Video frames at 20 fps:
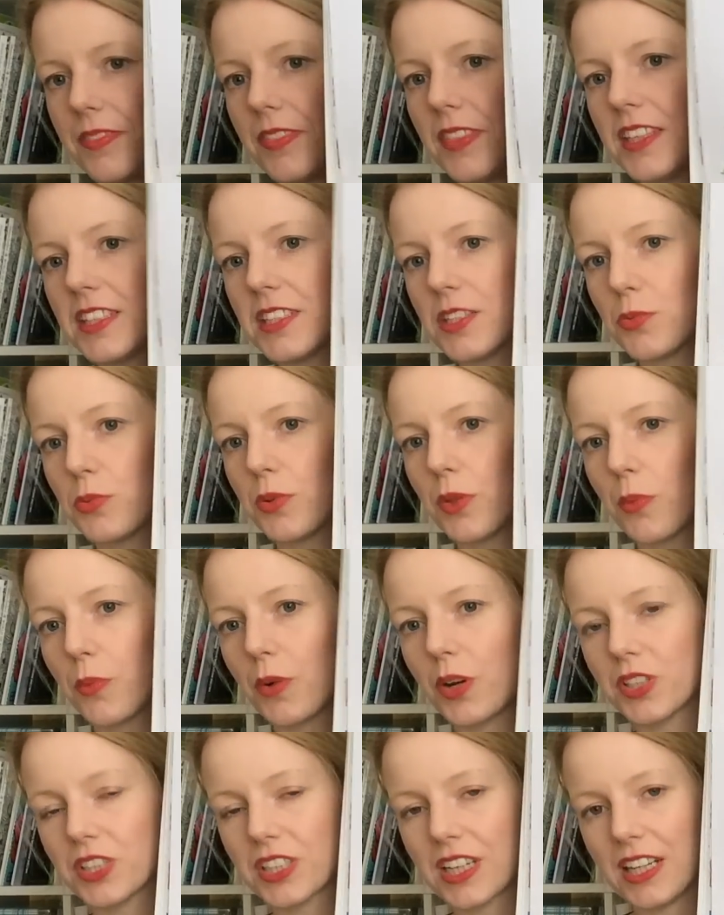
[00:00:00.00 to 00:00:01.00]
This is with
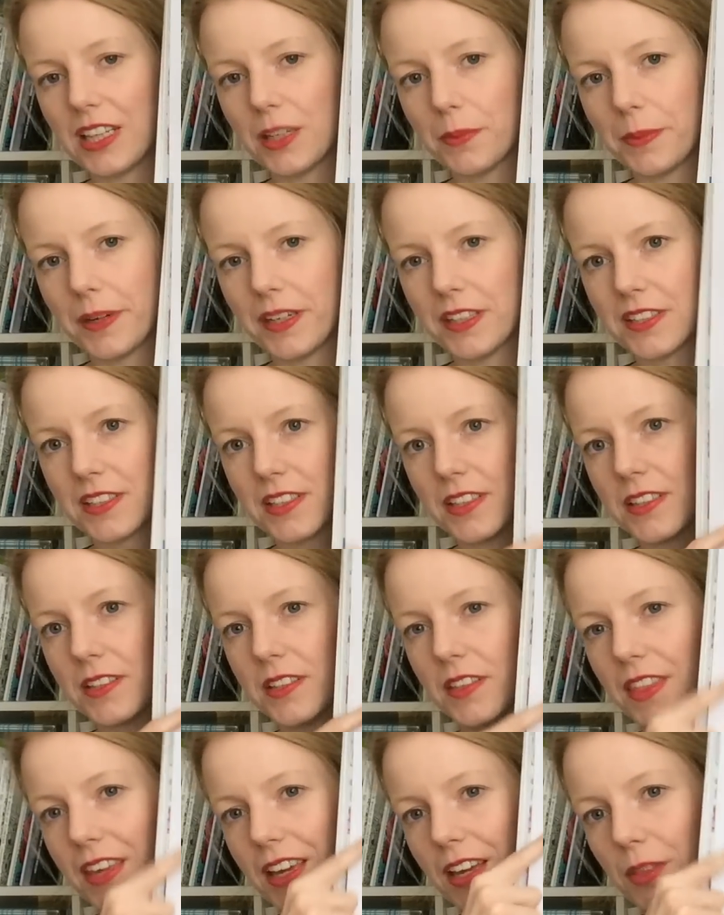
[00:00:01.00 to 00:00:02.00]
watercolor pencil.
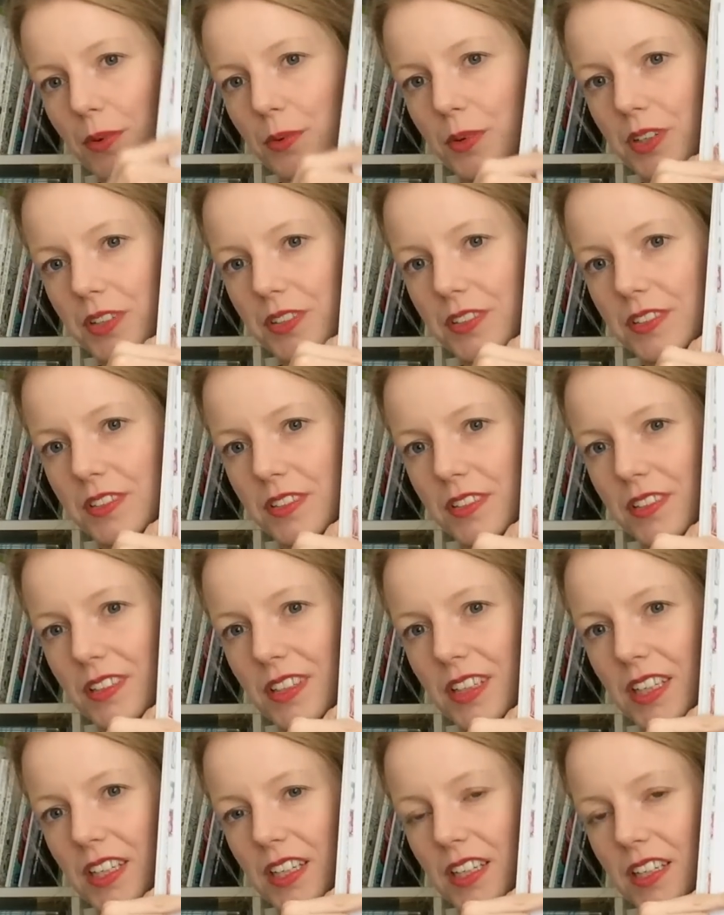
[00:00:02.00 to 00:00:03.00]
The other one
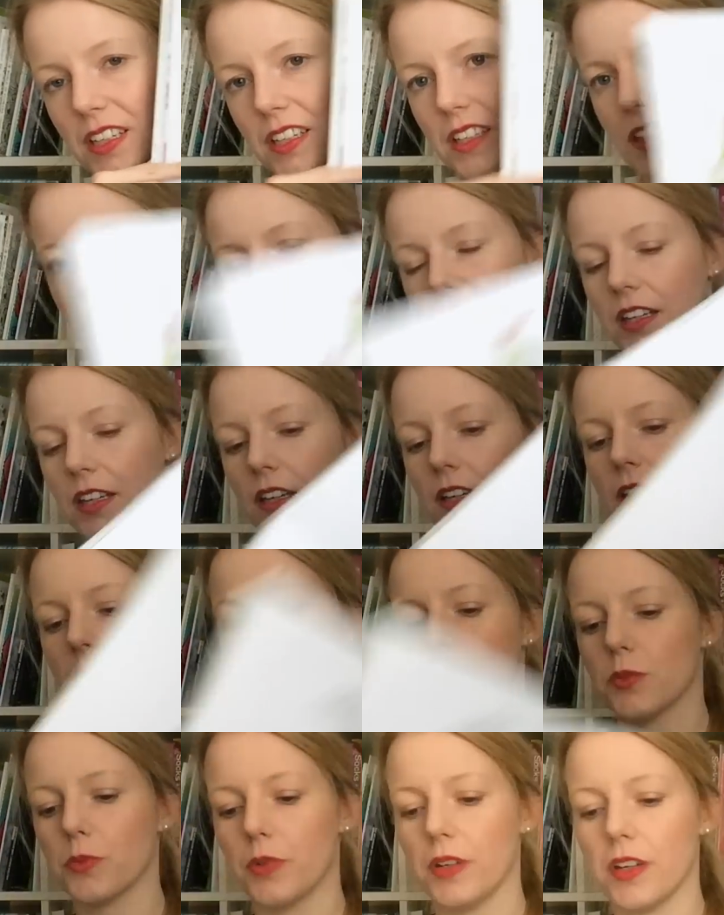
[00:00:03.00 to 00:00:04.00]

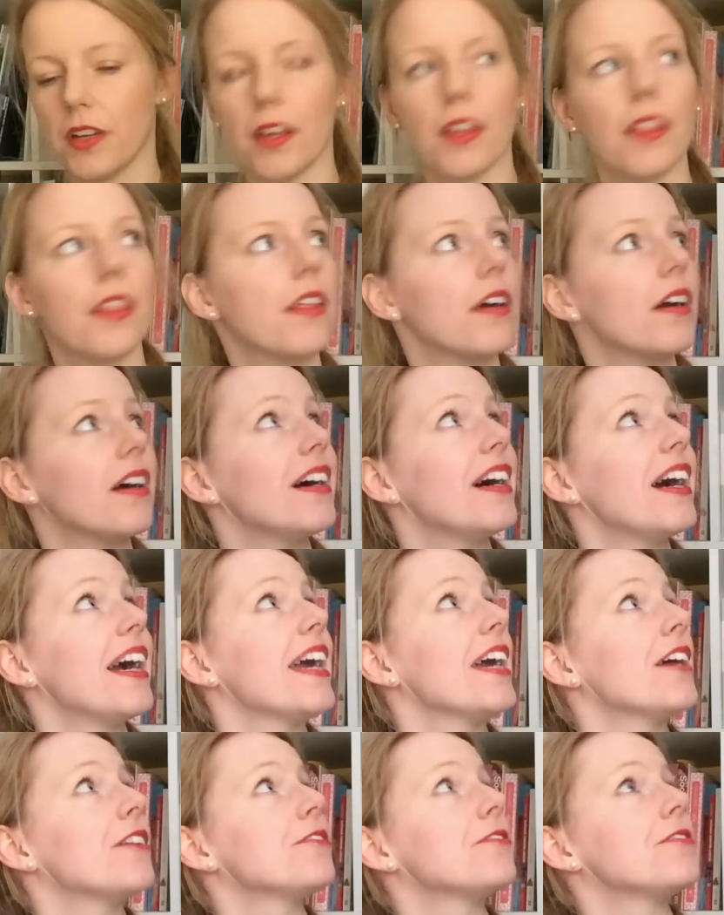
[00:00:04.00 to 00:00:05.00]
is with... I
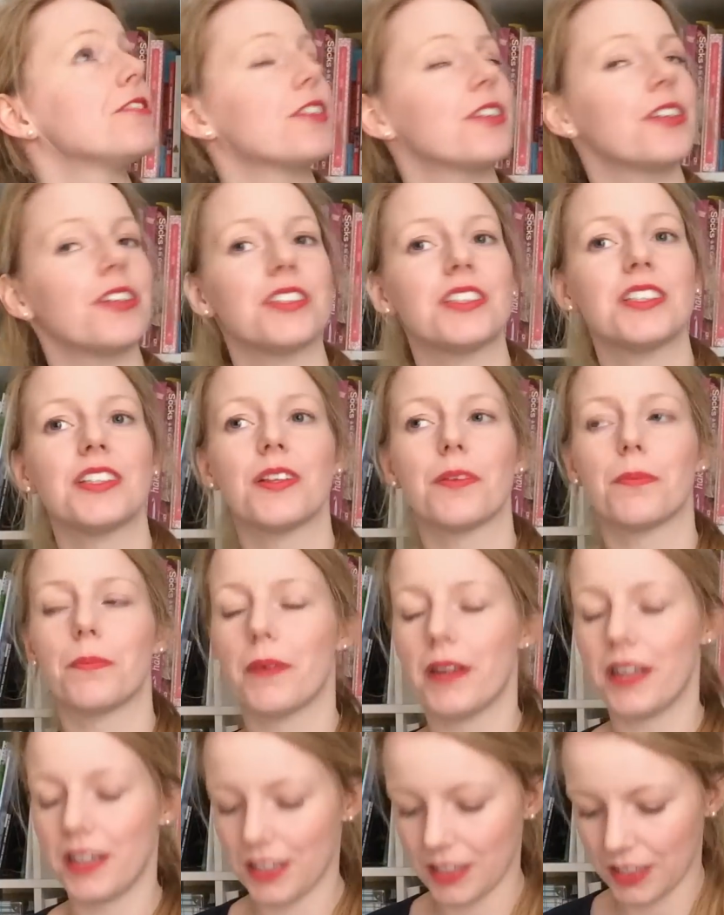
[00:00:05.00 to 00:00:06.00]
have forgotten the
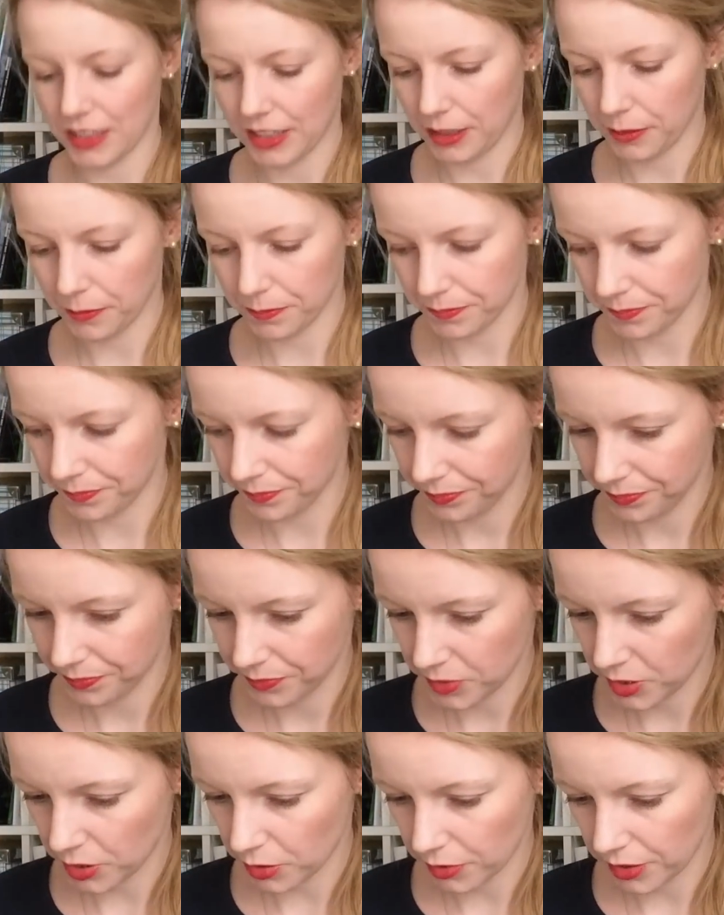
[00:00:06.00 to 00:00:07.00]
brand name.
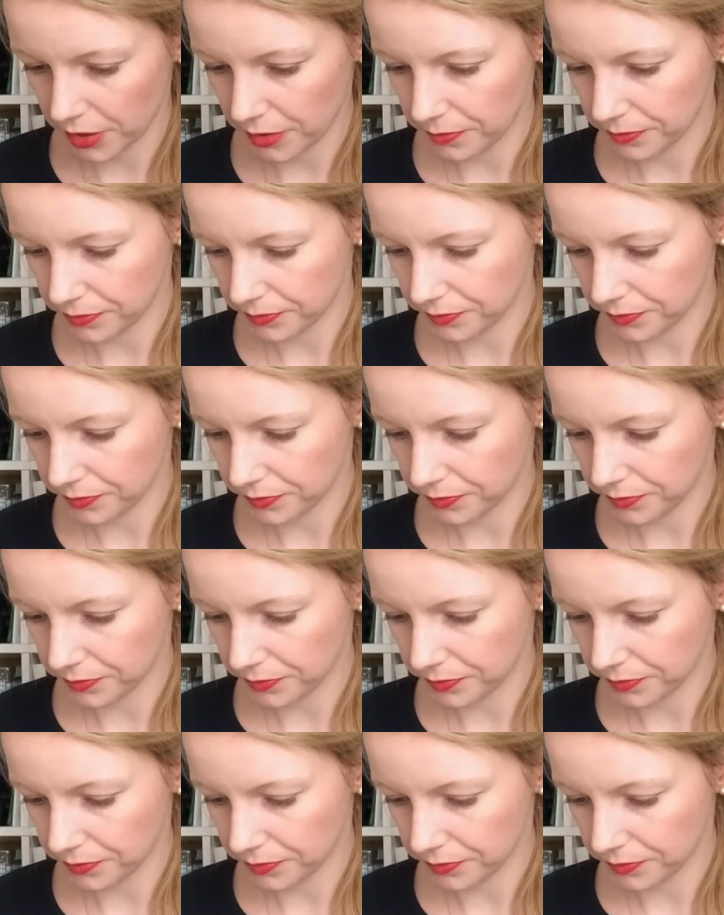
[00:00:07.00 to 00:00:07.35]
Sorry.